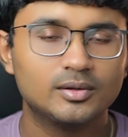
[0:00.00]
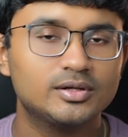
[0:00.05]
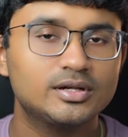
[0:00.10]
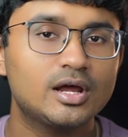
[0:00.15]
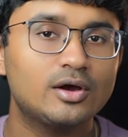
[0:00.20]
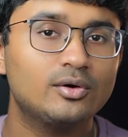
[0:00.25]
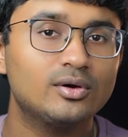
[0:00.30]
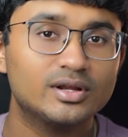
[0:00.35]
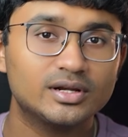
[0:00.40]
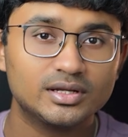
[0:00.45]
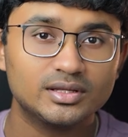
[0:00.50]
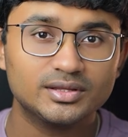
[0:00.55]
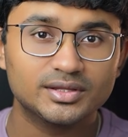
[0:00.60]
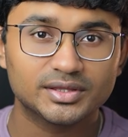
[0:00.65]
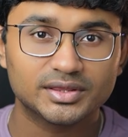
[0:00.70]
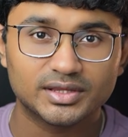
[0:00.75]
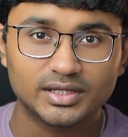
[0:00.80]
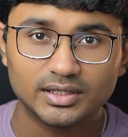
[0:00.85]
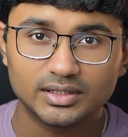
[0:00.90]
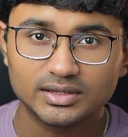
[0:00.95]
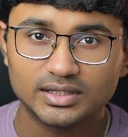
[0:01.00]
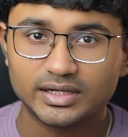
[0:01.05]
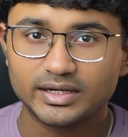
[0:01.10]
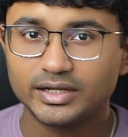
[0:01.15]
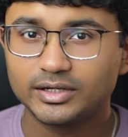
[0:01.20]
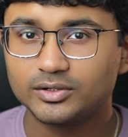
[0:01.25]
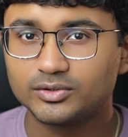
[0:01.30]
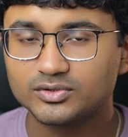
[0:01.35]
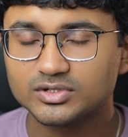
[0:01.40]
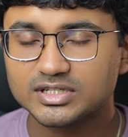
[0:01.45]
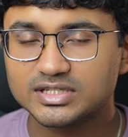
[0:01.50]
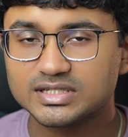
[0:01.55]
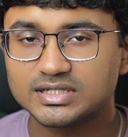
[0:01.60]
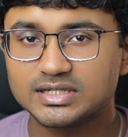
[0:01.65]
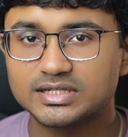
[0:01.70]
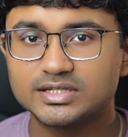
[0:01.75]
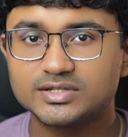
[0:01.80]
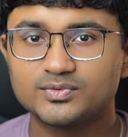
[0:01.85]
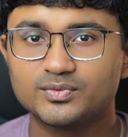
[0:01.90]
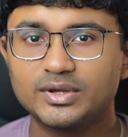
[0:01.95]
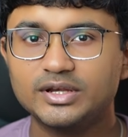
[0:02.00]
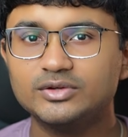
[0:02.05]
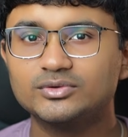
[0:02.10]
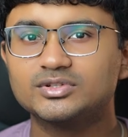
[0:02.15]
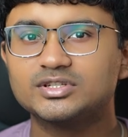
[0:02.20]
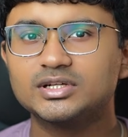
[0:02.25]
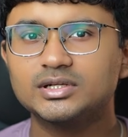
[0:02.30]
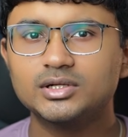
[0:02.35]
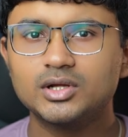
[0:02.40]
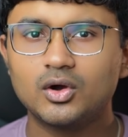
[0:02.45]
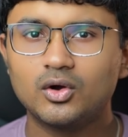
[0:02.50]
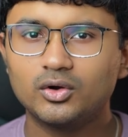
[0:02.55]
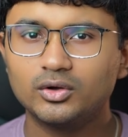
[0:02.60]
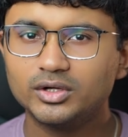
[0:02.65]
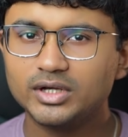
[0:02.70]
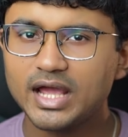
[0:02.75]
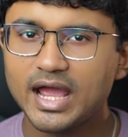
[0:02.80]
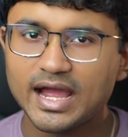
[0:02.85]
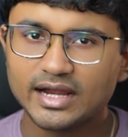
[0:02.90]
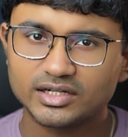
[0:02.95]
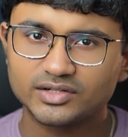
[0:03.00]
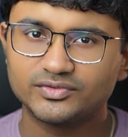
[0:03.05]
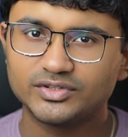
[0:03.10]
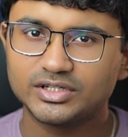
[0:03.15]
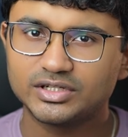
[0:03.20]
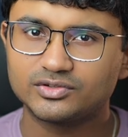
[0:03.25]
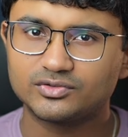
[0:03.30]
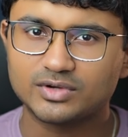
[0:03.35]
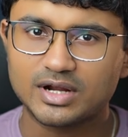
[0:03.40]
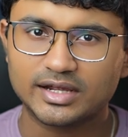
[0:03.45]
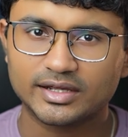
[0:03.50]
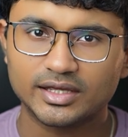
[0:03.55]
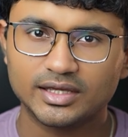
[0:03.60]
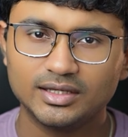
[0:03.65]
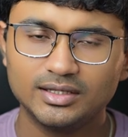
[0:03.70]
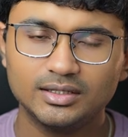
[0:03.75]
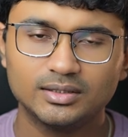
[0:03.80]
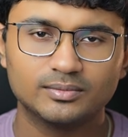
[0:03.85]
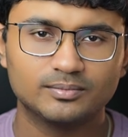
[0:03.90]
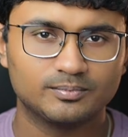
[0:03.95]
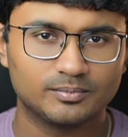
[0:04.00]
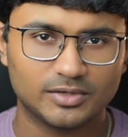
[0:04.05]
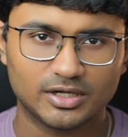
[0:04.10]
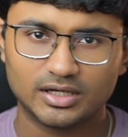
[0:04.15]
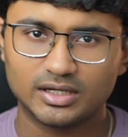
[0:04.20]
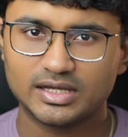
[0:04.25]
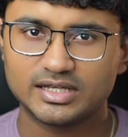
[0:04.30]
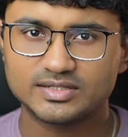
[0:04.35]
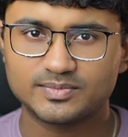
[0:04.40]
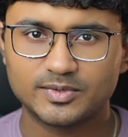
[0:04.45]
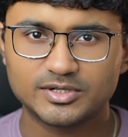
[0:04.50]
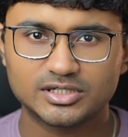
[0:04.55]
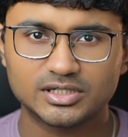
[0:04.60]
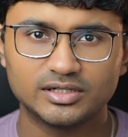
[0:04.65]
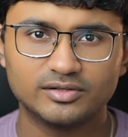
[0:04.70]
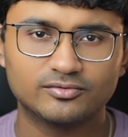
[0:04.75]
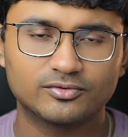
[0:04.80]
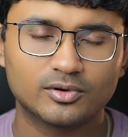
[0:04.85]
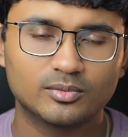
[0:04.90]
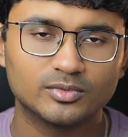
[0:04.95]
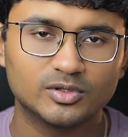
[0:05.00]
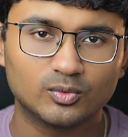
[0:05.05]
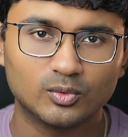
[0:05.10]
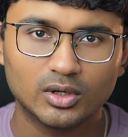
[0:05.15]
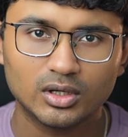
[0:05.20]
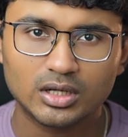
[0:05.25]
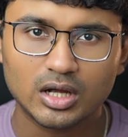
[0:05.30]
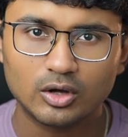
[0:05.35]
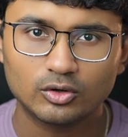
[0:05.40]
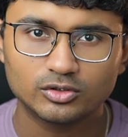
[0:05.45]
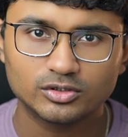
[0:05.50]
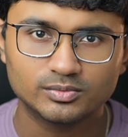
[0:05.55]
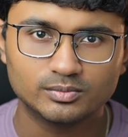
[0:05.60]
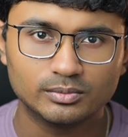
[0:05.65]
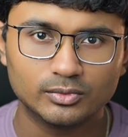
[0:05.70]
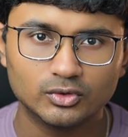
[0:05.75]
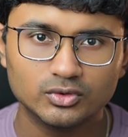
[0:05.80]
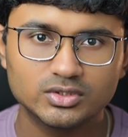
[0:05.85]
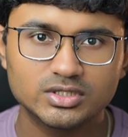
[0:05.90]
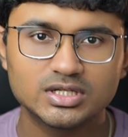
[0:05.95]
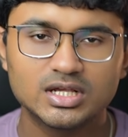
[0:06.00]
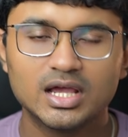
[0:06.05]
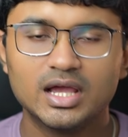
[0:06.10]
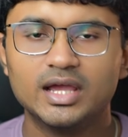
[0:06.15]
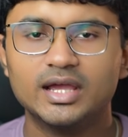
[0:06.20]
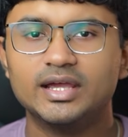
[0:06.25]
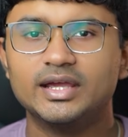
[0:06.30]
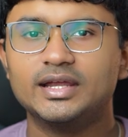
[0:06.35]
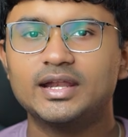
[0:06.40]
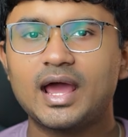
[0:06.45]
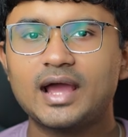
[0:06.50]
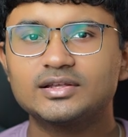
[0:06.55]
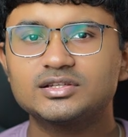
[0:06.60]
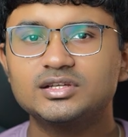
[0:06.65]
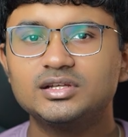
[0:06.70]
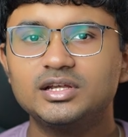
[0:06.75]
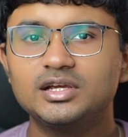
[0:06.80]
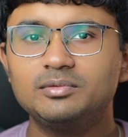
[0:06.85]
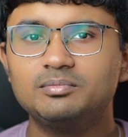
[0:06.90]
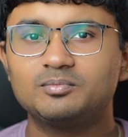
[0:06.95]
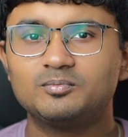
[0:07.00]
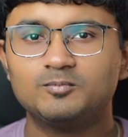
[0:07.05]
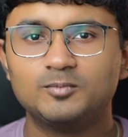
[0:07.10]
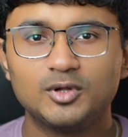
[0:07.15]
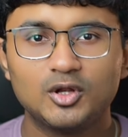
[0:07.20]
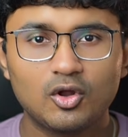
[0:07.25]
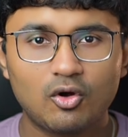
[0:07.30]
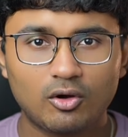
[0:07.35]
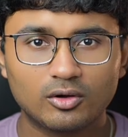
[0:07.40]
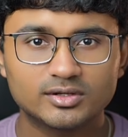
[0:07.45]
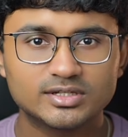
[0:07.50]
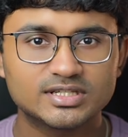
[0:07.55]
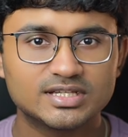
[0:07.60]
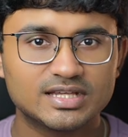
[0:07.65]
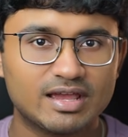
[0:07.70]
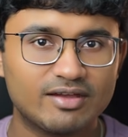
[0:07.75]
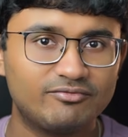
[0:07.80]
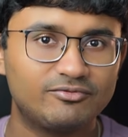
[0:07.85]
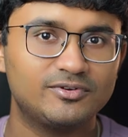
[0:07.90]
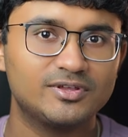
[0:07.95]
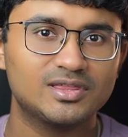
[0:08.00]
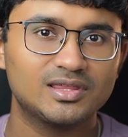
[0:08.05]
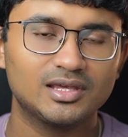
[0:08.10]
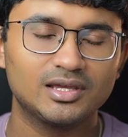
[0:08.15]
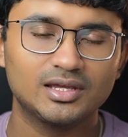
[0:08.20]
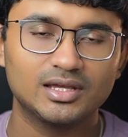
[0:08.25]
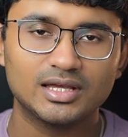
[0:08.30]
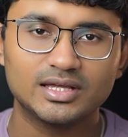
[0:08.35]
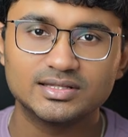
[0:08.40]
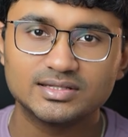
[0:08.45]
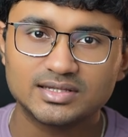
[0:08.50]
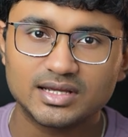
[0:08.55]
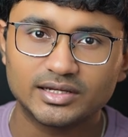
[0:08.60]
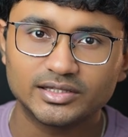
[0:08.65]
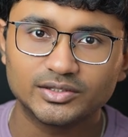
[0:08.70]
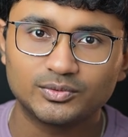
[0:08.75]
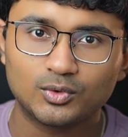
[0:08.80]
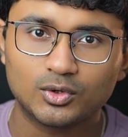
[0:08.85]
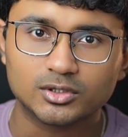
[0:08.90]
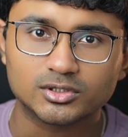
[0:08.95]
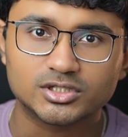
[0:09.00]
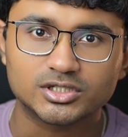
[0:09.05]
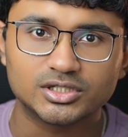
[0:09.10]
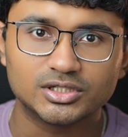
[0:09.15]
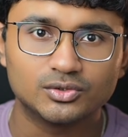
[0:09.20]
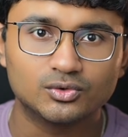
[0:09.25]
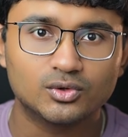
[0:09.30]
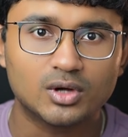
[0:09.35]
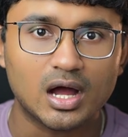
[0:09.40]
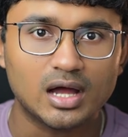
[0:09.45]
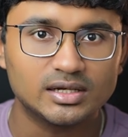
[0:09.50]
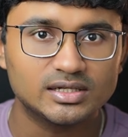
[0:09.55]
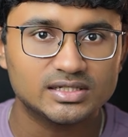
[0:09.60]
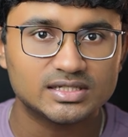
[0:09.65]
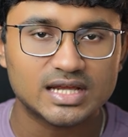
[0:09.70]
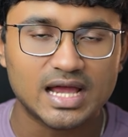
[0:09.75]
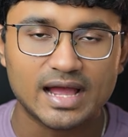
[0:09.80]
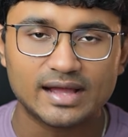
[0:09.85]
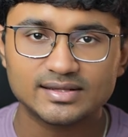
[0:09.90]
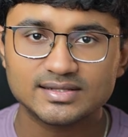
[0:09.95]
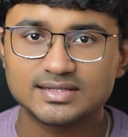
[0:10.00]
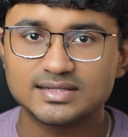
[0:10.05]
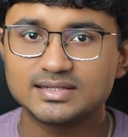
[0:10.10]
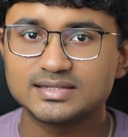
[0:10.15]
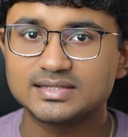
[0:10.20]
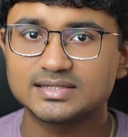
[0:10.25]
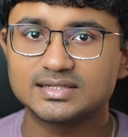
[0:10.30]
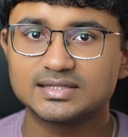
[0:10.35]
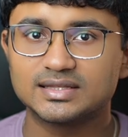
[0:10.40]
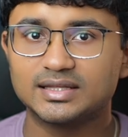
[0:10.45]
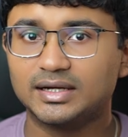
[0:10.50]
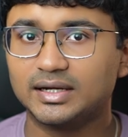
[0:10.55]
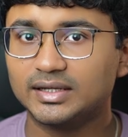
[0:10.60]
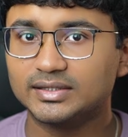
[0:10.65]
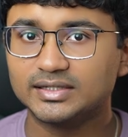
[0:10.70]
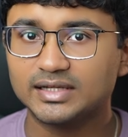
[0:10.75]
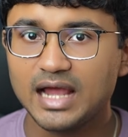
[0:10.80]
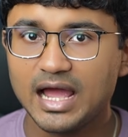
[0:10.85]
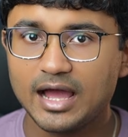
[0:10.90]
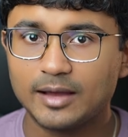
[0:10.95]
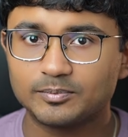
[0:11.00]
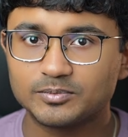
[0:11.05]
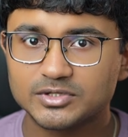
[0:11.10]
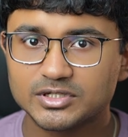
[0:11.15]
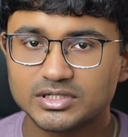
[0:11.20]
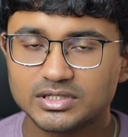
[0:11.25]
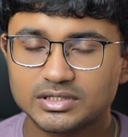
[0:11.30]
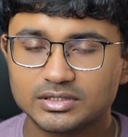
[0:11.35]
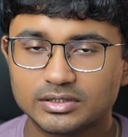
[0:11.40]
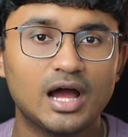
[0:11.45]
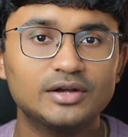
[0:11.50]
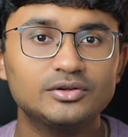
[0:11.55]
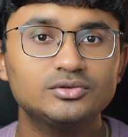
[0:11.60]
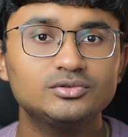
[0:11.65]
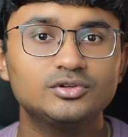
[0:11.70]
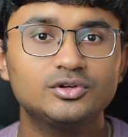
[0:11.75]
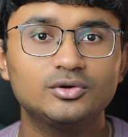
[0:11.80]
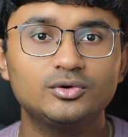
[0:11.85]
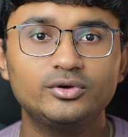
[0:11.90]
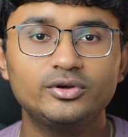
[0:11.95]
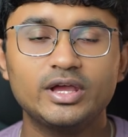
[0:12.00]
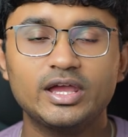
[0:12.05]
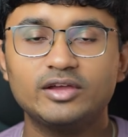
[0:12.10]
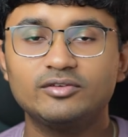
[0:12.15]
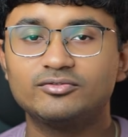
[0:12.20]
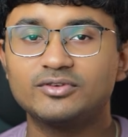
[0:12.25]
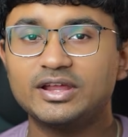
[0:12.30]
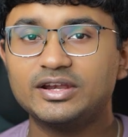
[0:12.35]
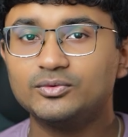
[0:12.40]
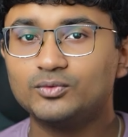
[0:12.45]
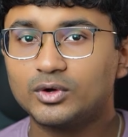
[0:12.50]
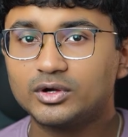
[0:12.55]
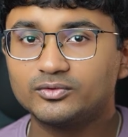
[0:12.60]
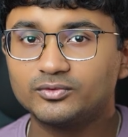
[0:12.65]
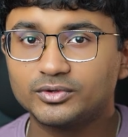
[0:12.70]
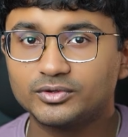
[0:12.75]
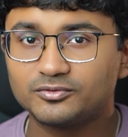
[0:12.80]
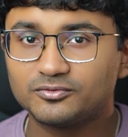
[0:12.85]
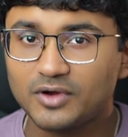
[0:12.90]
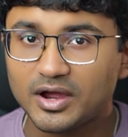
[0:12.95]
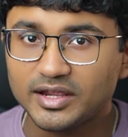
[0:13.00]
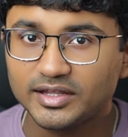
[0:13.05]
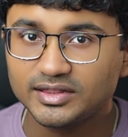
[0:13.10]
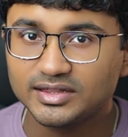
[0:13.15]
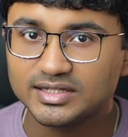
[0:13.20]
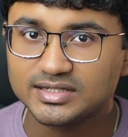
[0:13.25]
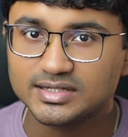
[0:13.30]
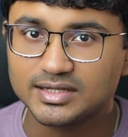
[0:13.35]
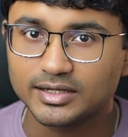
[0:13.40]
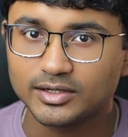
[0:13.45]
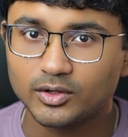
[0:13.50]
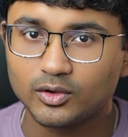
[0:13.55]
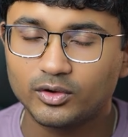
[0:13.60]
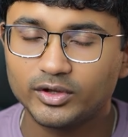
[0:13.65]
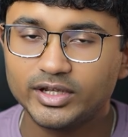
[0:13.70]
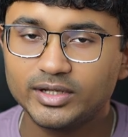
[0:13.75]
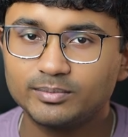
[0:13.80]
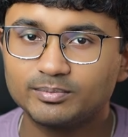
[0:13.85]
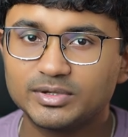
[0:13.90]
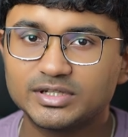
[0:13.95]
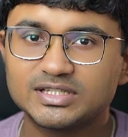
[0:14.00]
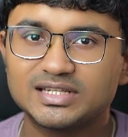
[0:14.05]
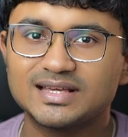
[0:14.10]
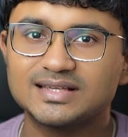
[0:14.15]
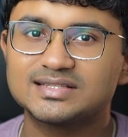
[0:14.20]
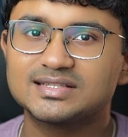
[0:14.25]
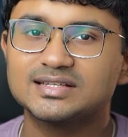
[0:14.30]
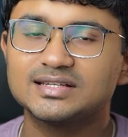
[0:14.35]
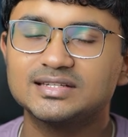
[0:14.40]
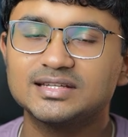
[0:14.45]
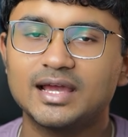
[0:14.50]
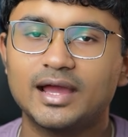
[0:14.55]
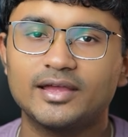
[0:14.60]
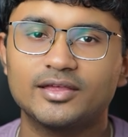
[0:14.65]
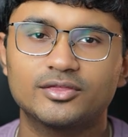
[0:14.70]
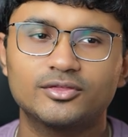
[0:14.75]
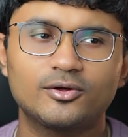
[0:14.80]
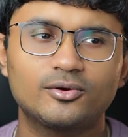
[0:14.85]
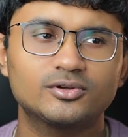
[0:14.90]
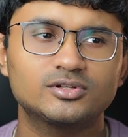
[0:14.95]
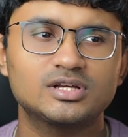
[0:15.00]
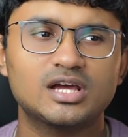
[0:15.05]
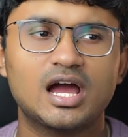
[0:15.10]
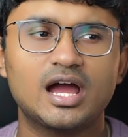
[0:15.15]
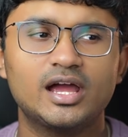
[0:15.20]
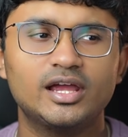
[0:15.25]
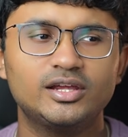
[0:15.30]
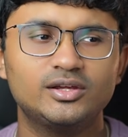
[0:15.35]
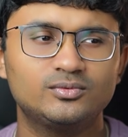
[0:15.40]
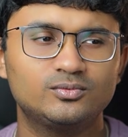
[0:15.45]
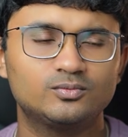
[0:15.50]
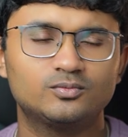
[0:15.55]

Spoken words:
Now, another thing that I noticed is when you turn on activity tracking, especially from the workout modes, it actually locks everything inside the watch. You can't access the other apps. I don't know if anyone would find this annoying, but yesterday I thought I